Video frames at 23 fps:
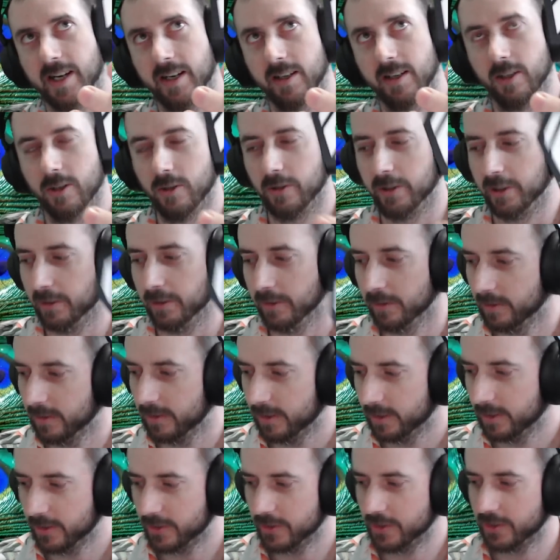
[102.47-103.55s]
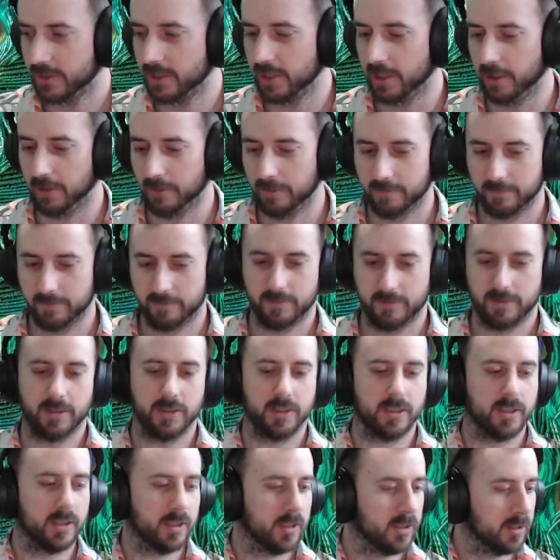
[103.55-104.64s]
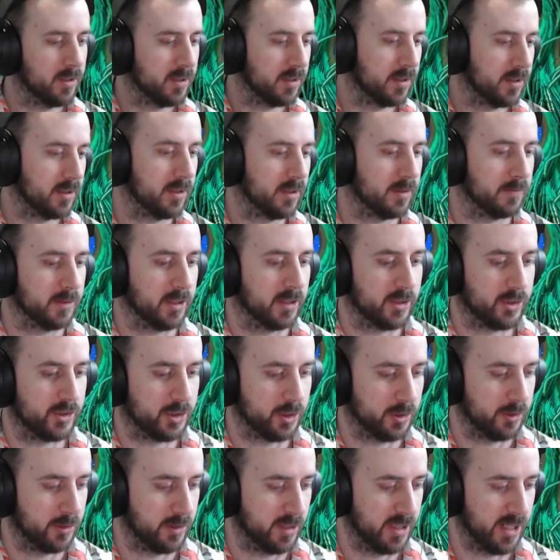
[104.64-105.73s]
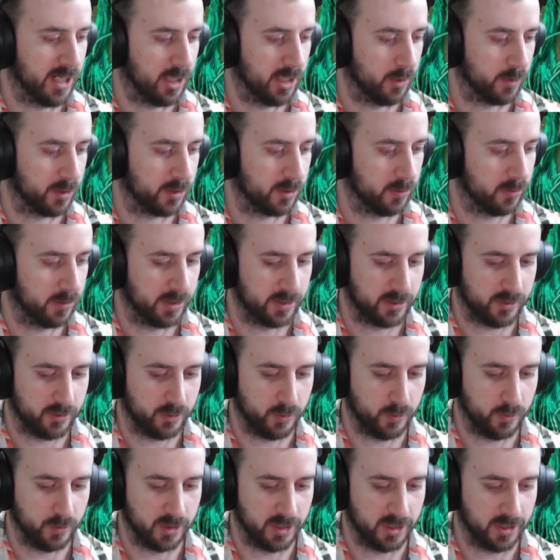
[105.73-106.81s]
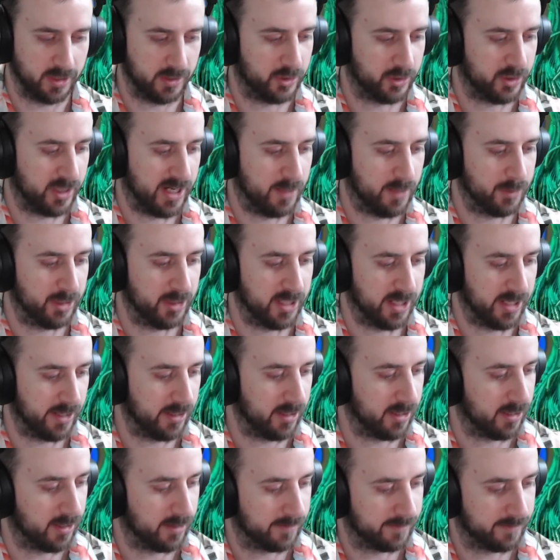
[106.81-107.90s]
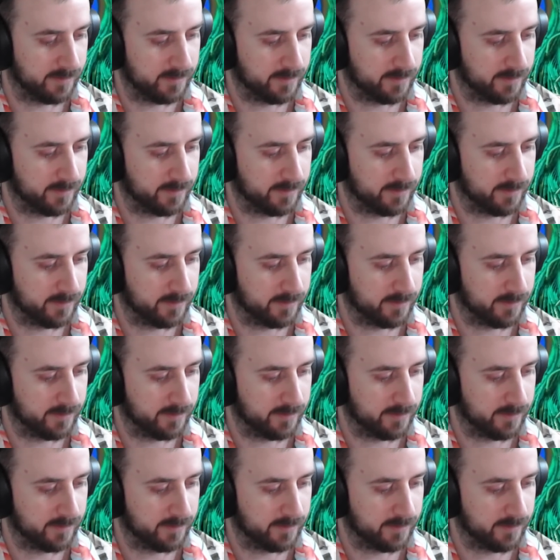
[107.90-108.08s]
logo. So I'm going to show you how we're going to chamber that off.